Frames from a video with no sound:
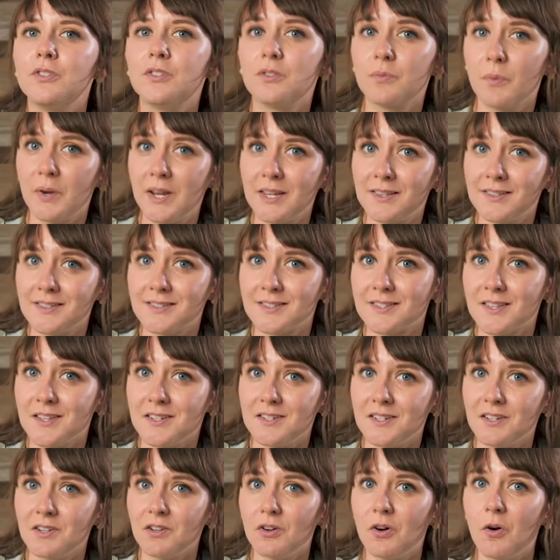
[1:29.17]
sweetens the
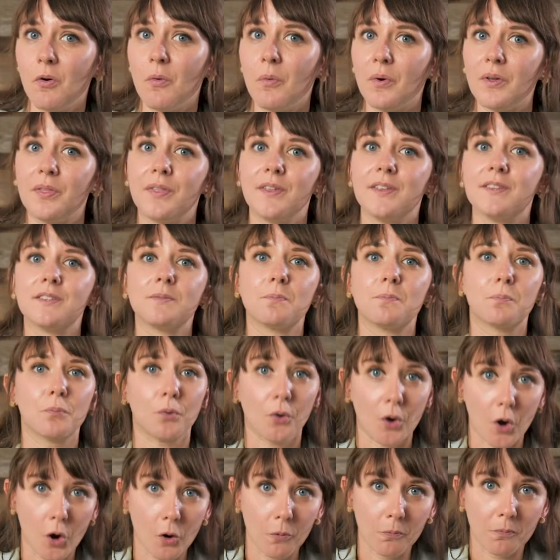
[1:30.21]
deal with its
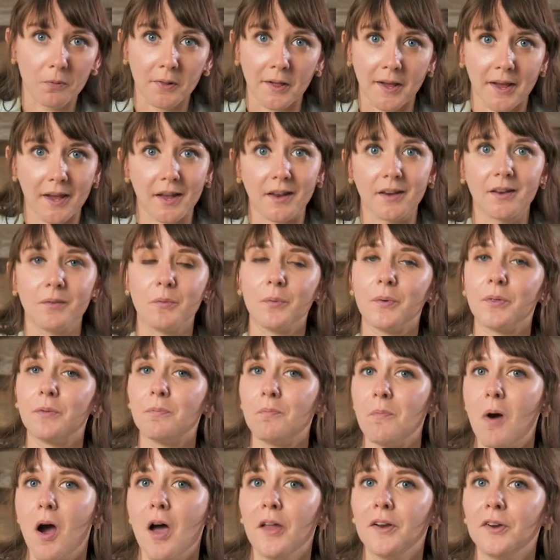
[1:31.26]
Pro plan with
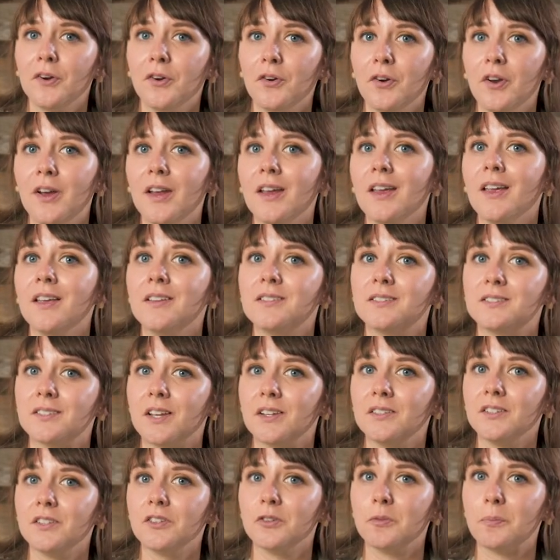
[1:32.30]
monitoring,
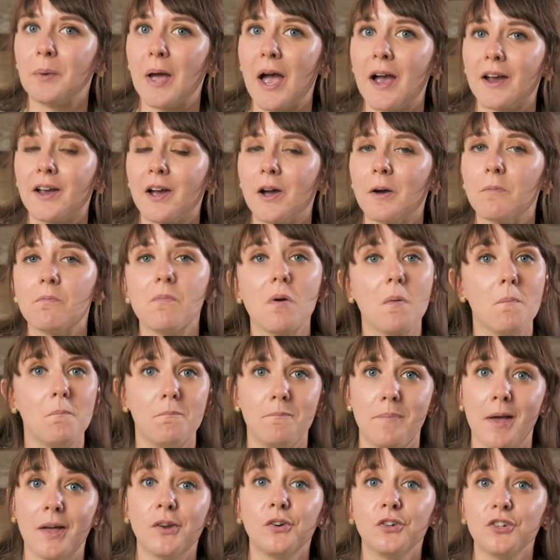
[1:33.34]
cellular backup,
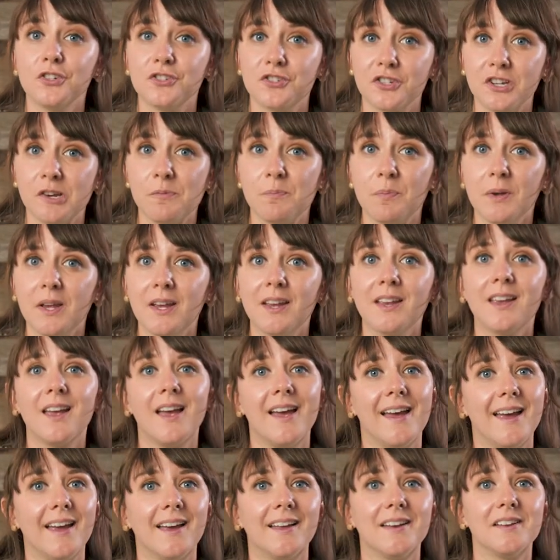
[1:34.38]
better shipping,
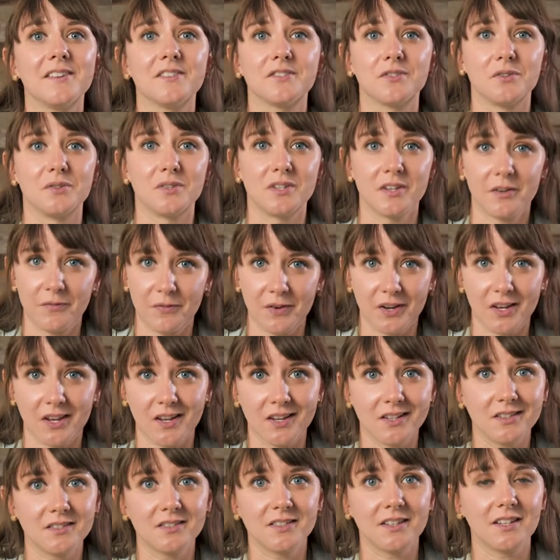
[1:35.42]
and a
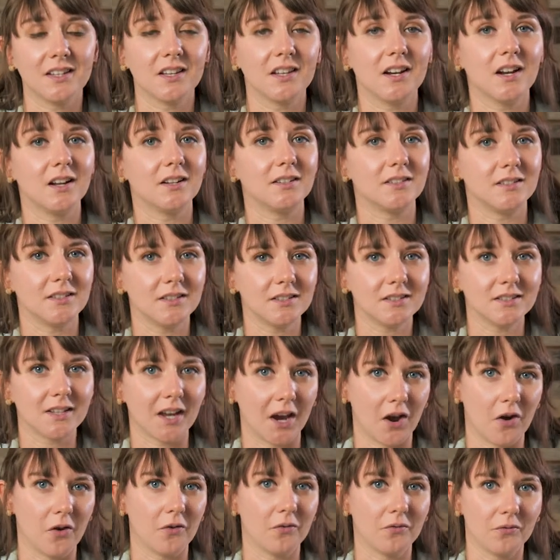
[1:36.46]
certificate to get a
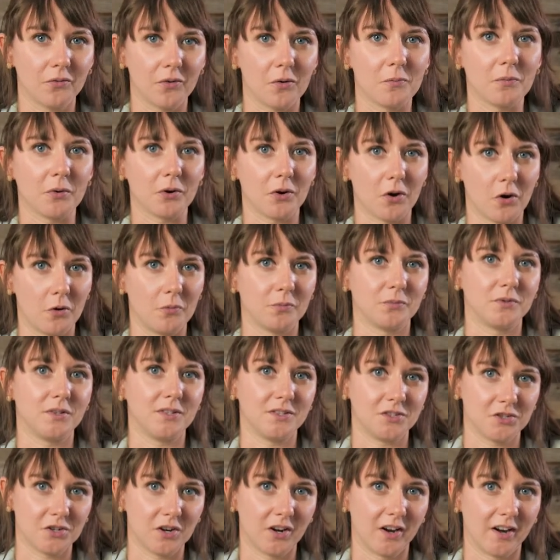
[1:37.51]
discount from your home's
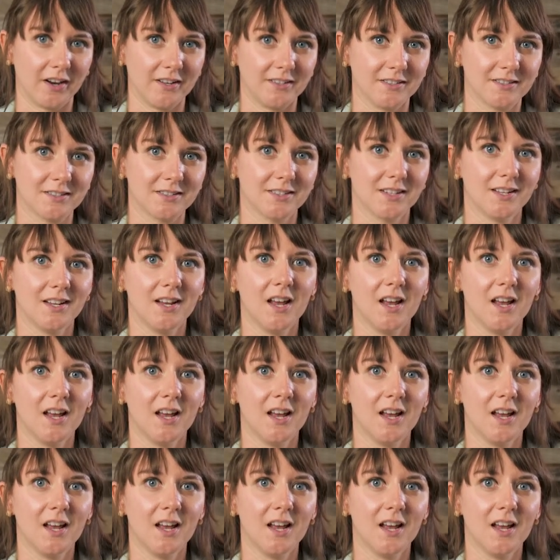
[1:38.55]
insurance.